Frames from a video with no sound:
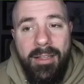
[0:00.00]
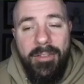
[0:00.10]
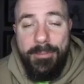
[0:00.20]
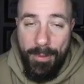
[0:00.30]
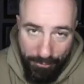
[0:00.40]

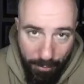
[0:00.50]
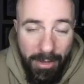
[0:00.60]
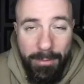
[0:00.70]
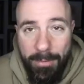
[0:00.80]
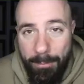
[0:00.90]
especially
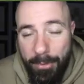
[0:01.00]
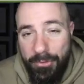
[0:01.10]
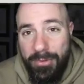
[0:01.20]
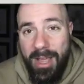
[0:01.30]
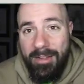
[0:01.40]
when puts
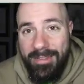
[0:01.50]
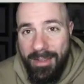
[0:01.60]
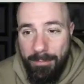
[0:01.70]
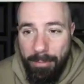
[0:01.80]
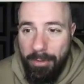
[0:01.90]
you down
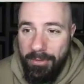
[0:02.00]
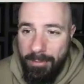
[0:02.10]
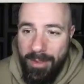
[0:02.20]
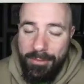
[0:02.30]
10 points, man.